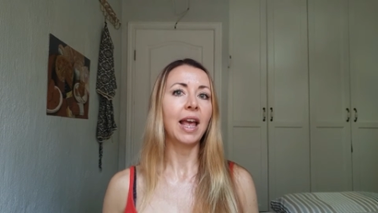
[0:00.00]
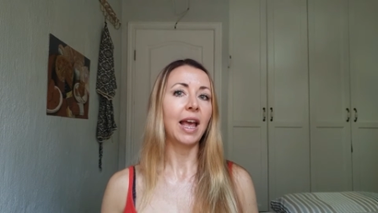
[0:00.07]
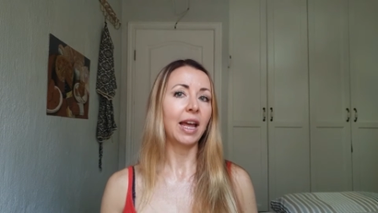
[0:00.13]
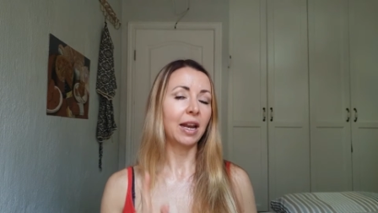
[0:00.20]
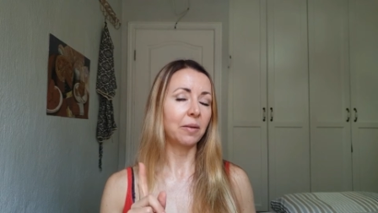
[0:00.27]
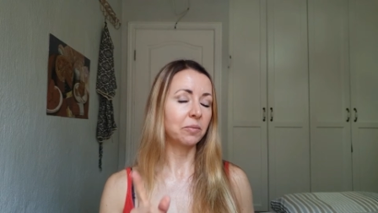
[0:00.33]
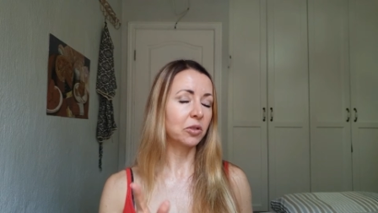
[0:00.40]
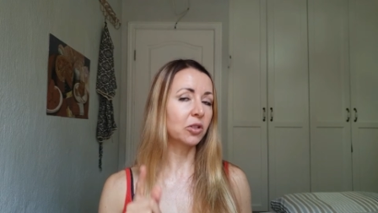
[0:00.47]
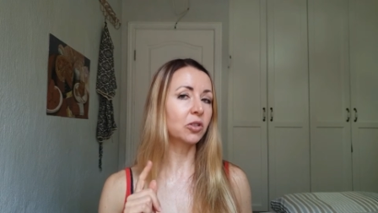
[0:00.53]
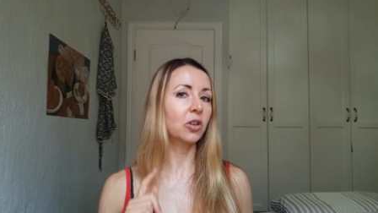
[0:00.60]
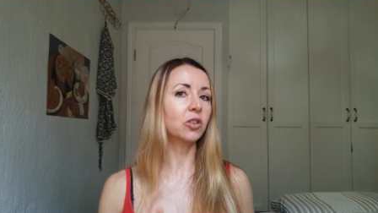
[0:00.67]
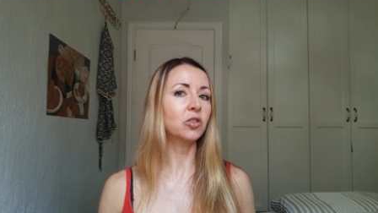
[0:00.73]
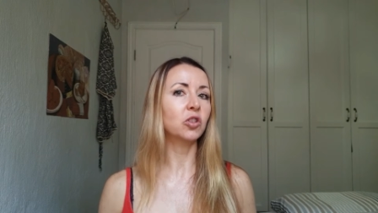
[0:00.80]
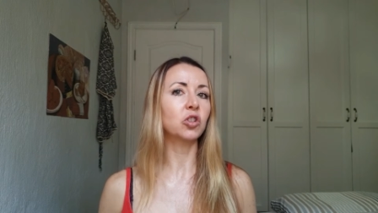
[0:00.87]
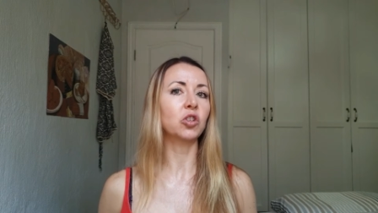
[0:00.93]
And I'm just
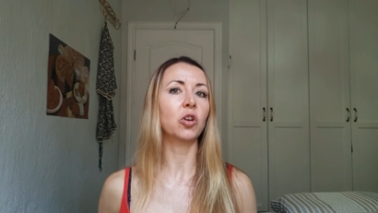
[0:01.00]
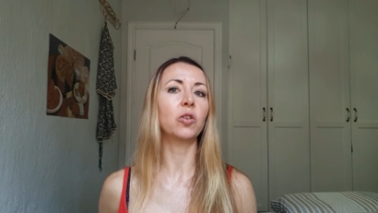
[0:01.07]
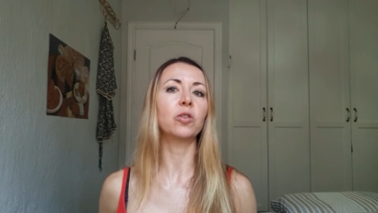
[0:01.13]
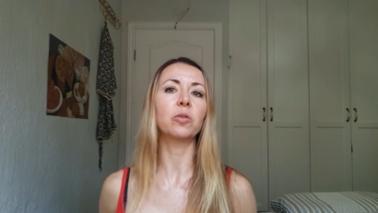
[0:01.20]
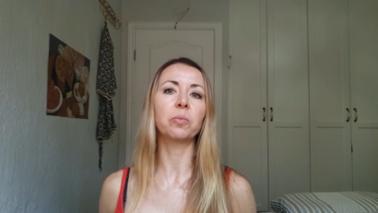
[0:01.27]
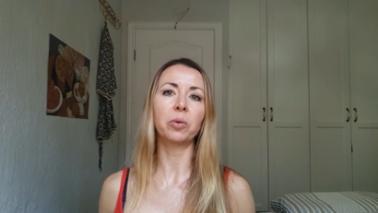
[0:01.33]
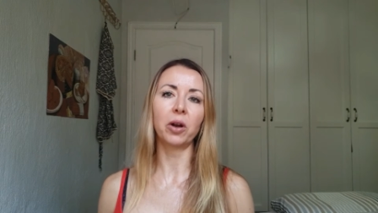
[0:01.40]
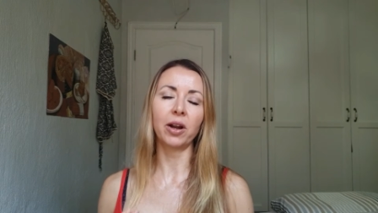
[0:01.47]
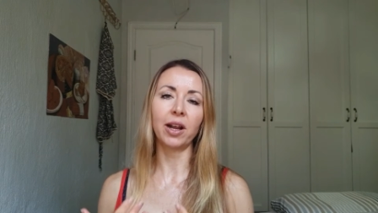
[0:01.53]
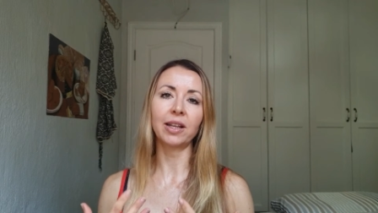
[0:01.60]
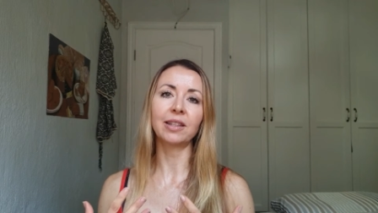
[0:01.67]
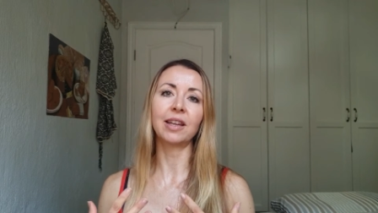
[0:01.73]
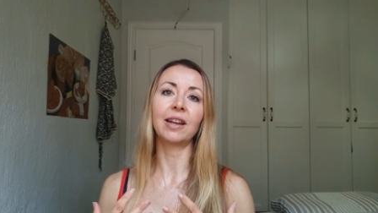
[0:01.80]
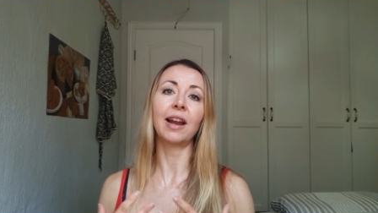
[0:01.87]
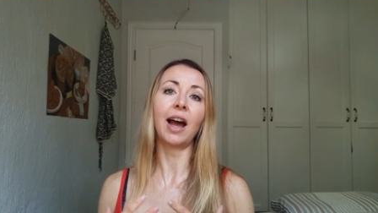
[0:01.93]
going to show you the
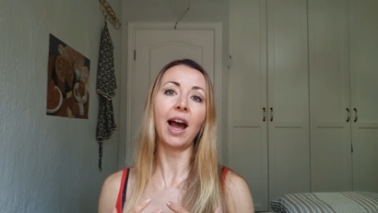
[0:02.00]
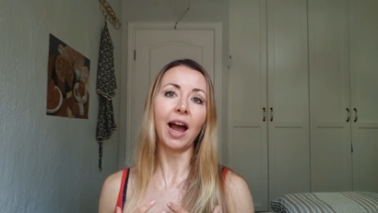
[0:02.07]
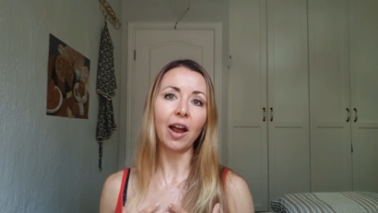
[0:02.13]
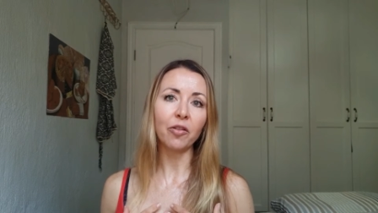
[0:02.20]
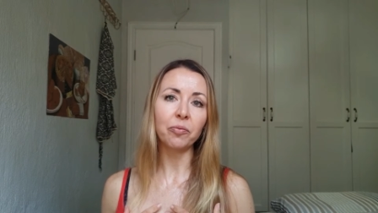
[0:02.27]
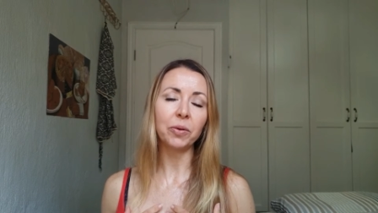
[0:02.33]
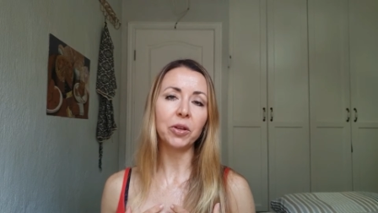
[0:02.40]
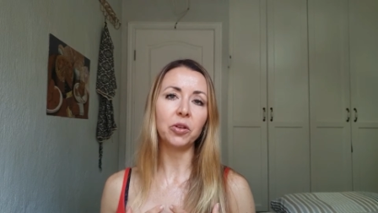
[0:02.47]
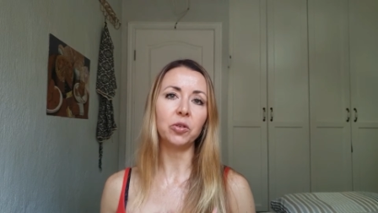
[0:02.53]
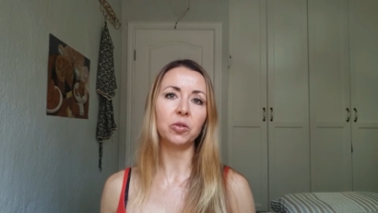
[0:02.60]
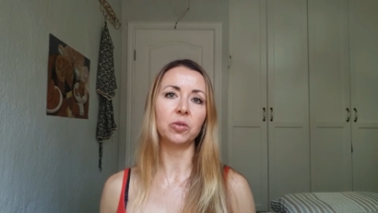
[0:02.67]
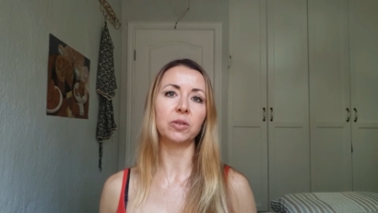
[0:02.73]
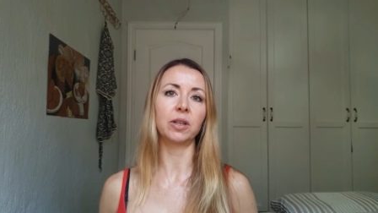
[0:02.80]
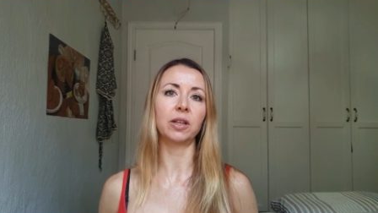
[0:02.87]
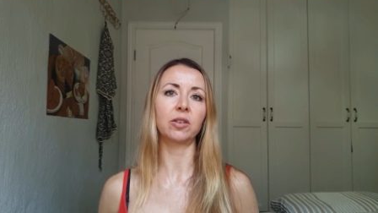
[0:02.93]
product that I've been
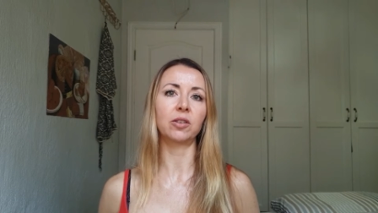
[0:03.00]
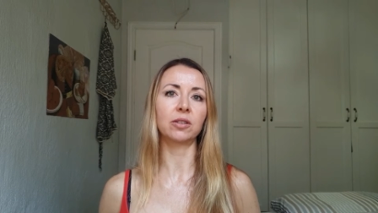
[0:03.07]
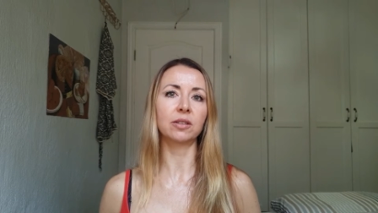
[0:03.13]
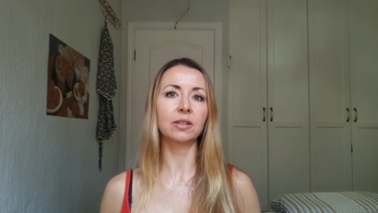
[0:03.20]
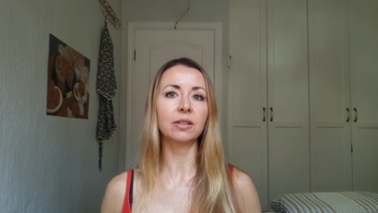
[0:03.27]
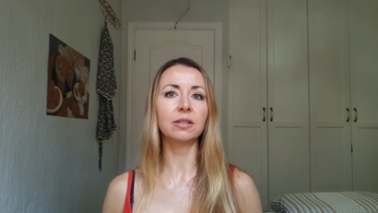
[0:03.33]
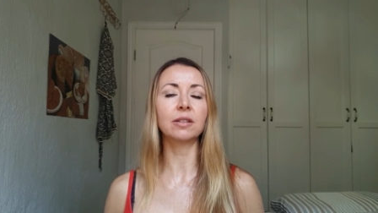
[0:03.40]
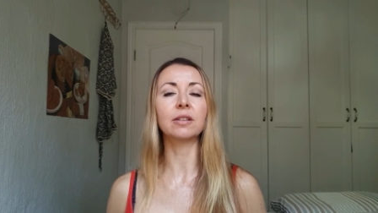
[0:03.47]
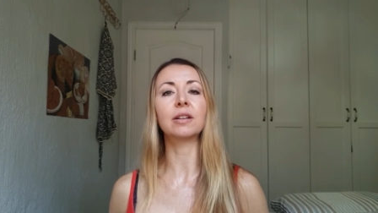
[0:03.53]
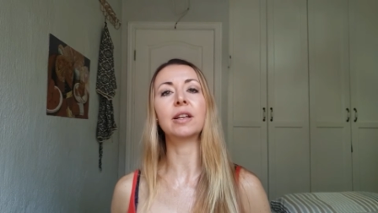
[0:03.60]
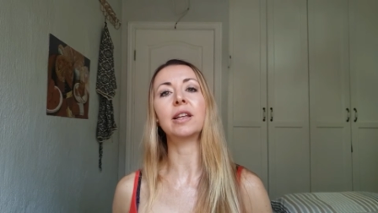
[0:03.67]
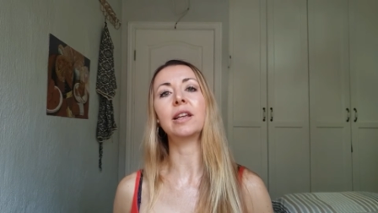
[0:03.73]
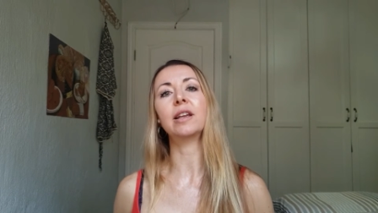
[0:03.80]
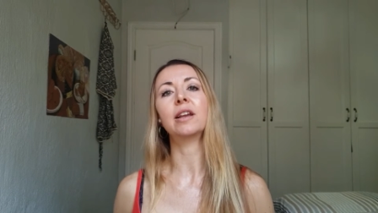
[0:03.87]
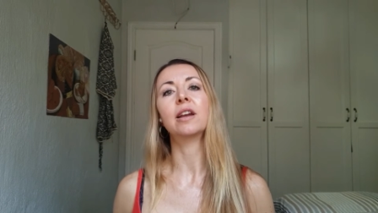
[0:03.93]
using
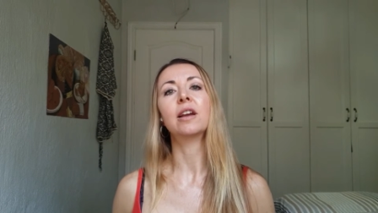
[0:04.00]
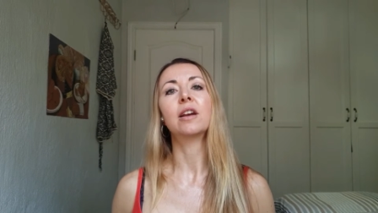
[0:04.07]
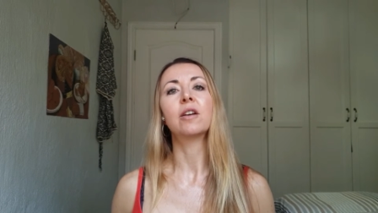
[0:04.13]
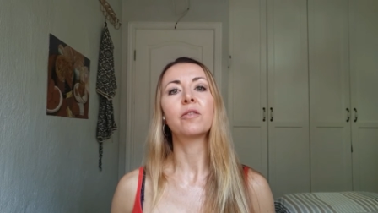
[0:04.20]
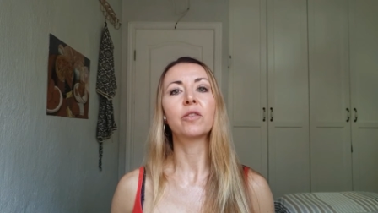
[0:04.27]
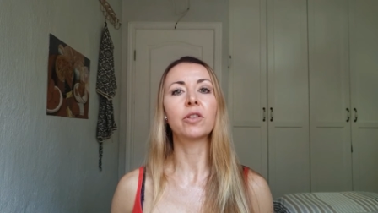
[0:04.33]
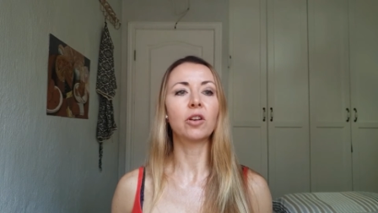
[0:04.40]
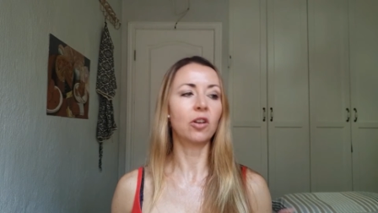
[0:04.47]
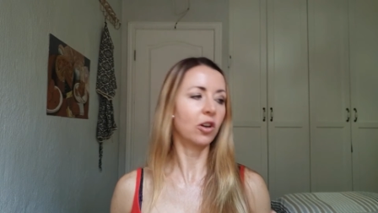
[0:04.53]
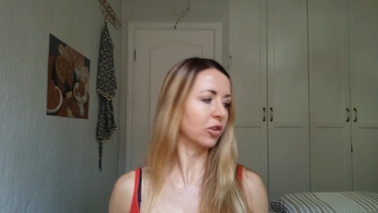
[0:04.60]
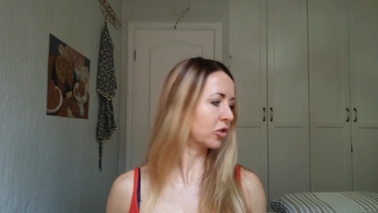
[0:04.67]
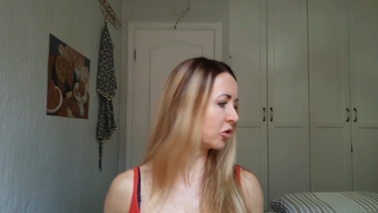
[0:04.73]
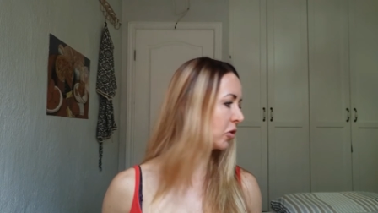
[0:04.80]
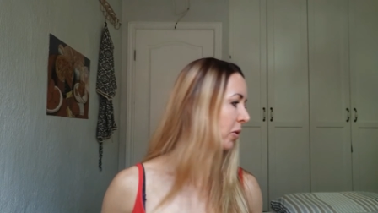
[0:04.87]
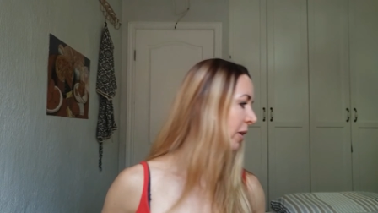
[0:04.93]
consistently for the last two